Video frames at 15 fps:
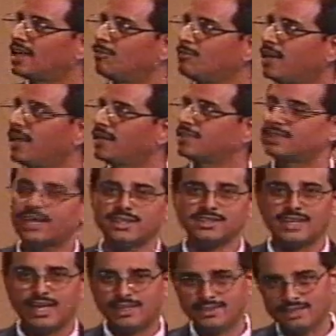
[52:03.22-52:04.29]
things like
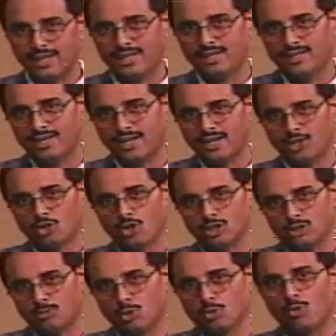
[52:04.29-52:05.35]
Salicide that I
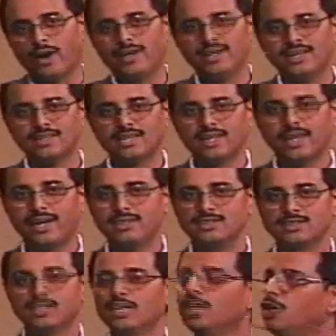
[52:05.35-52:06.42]
talked about, widening the lines.
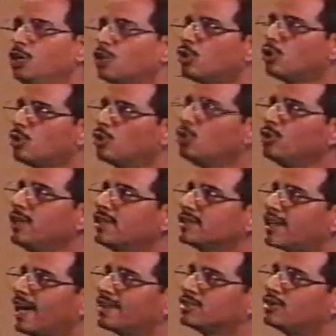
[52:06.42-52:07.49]
You could do this
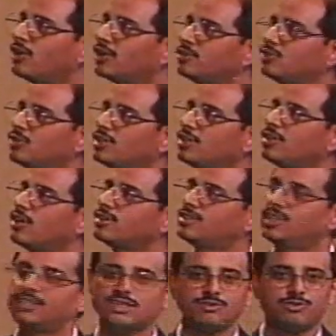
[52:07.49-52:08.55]
as long as you did not
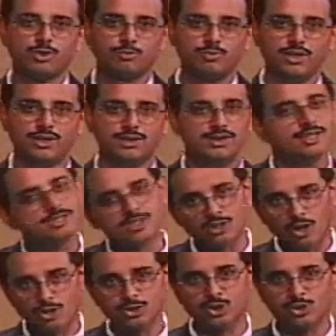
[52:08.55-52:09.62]
change the footprint. This is
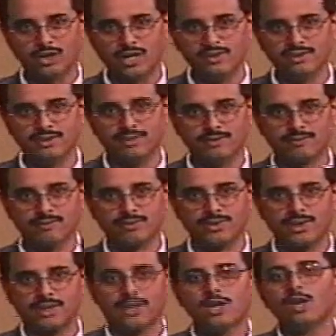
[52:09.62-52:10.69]
also done.
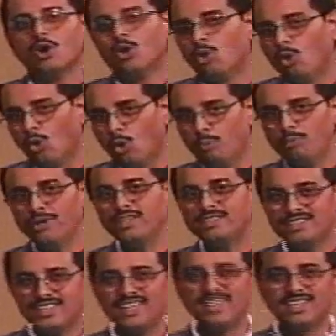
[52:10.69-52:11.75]

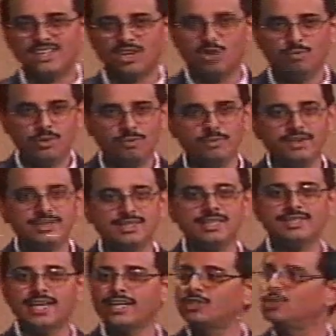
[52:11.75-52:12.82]
OPC or PPC
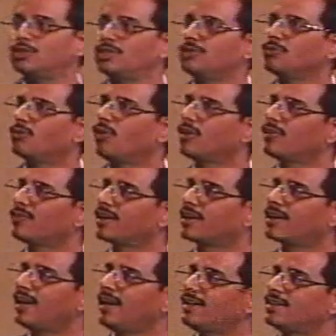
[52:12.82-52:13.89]
is actually one of the
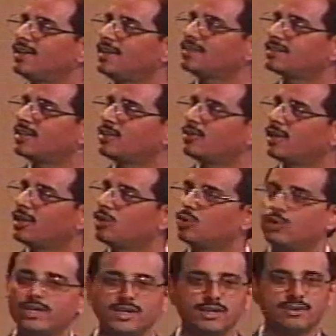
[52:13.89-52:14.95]
great things that you can do here.